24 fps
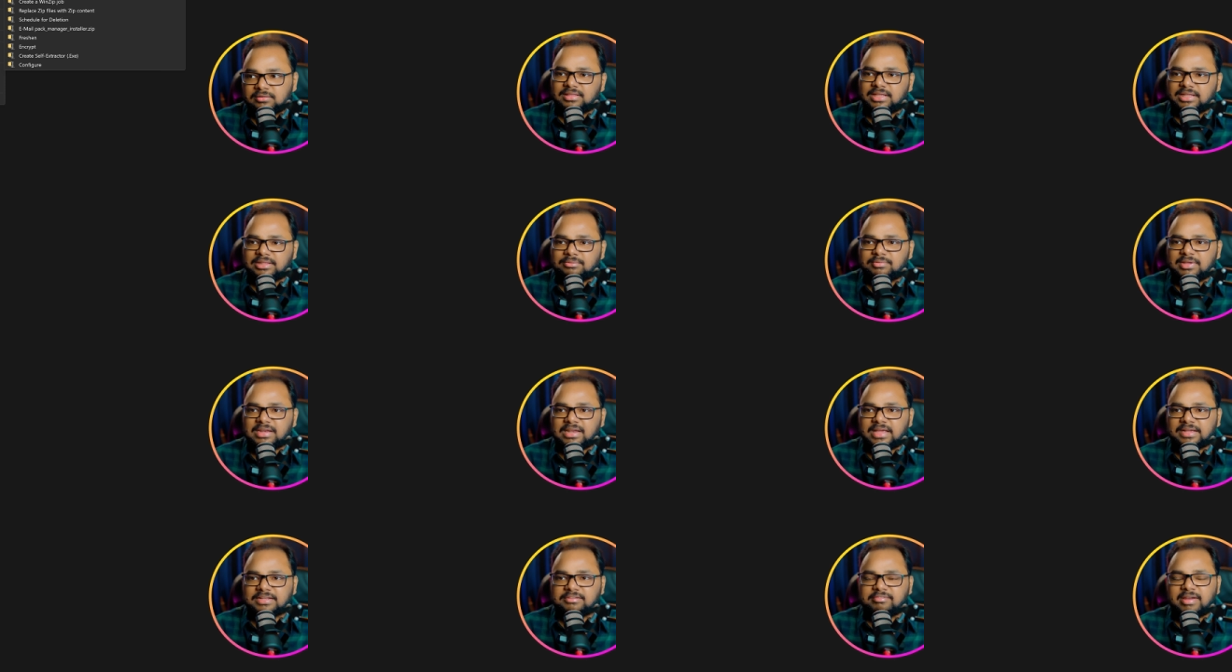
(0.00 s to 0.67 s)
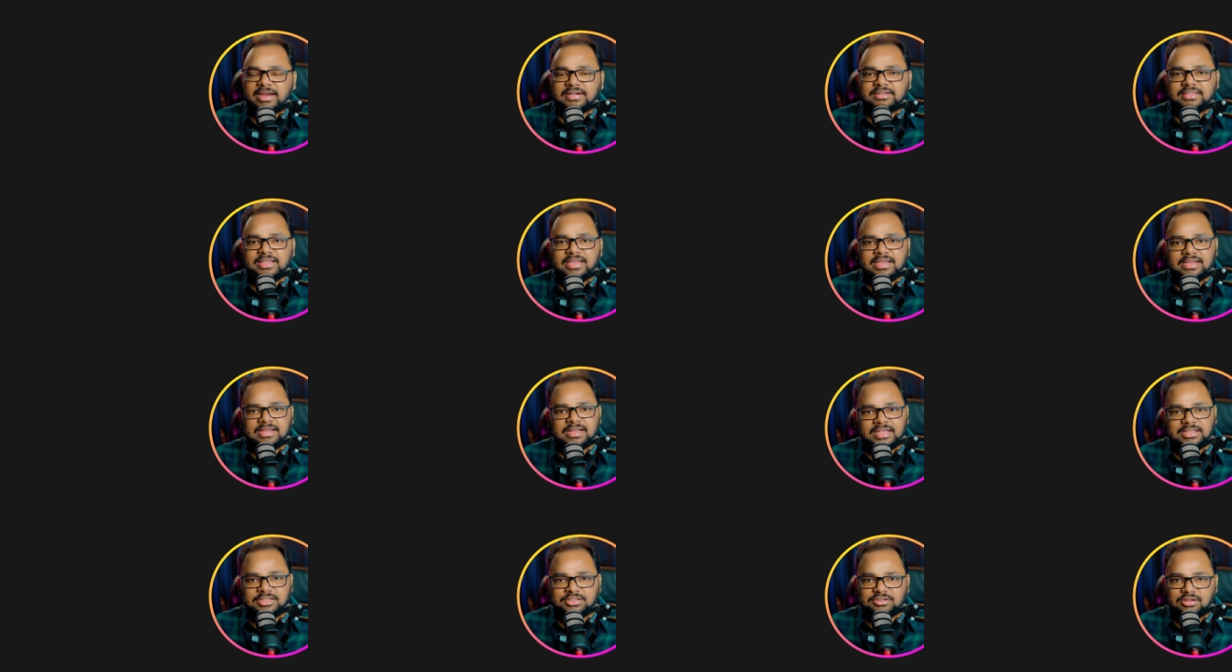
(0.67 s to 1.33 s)
This will extract
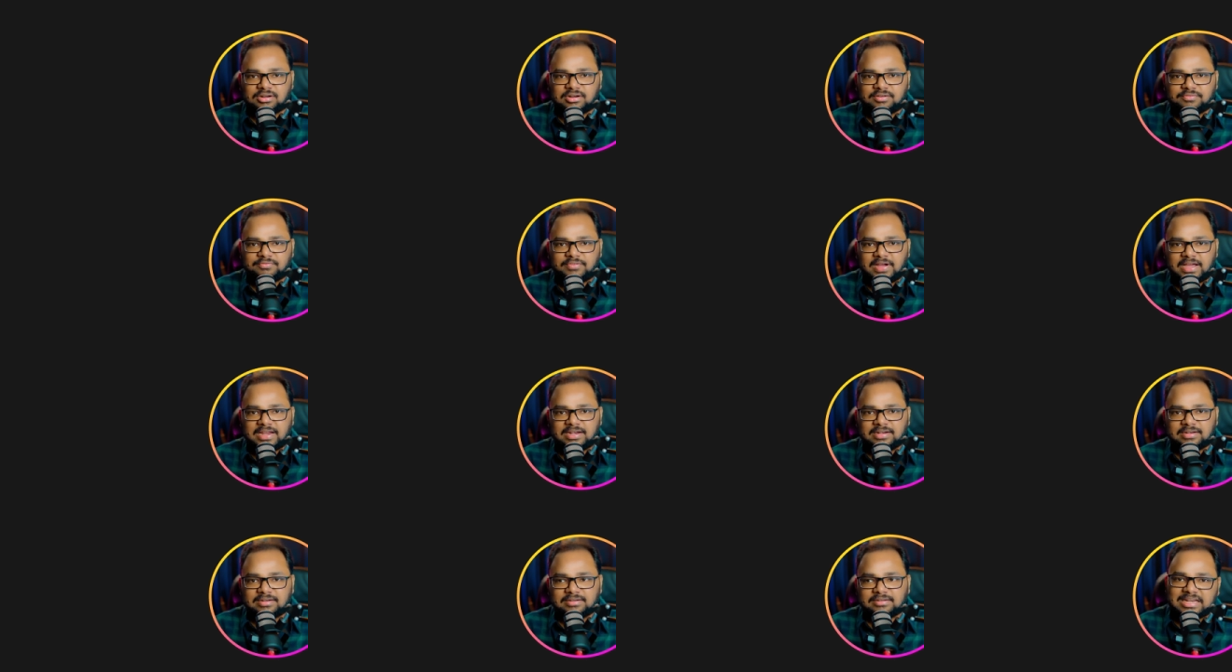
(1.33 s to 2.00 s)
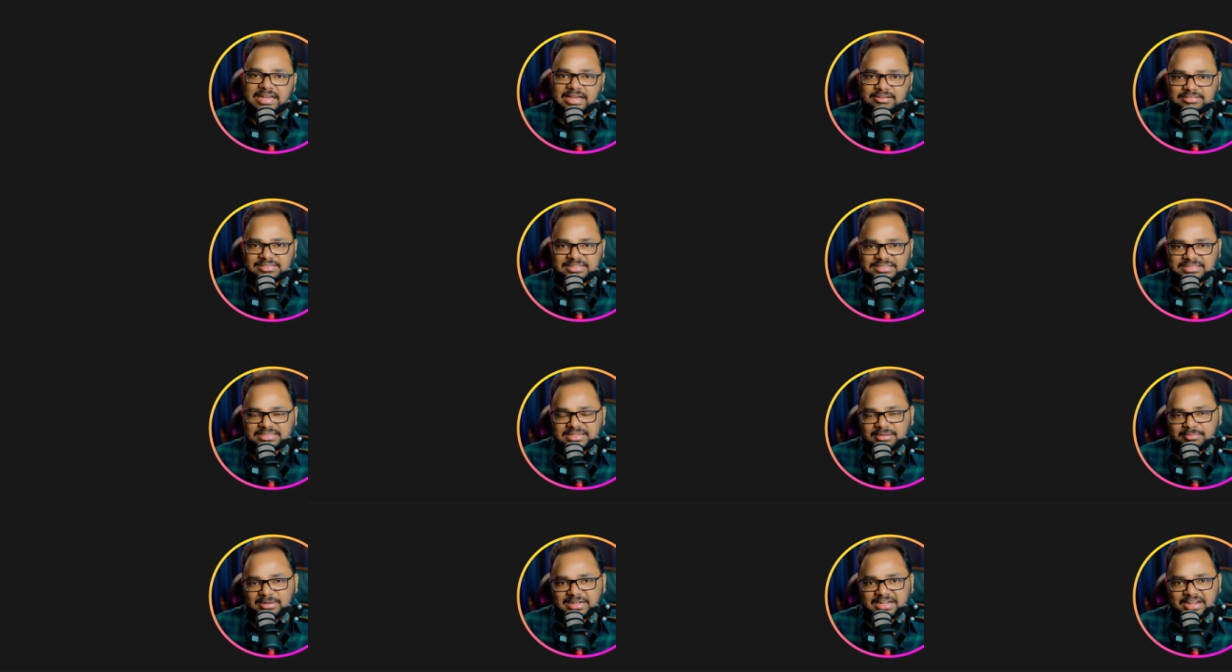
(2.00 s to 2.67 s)
the installer file. Now
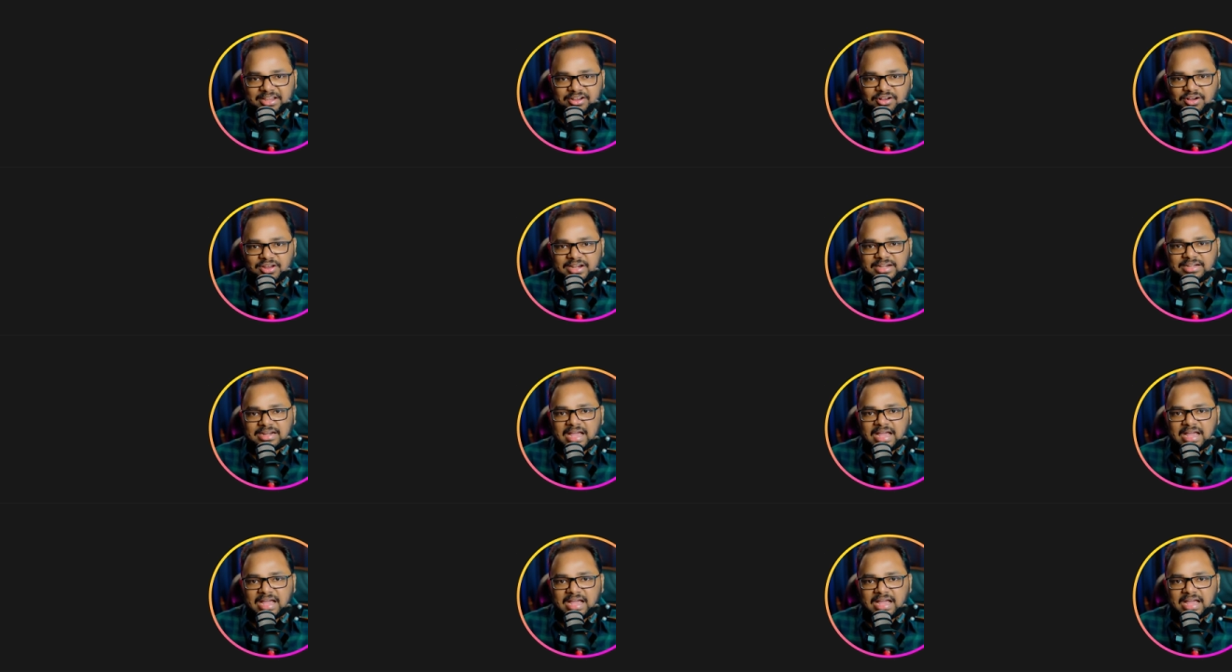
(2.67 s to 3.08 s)
just double click on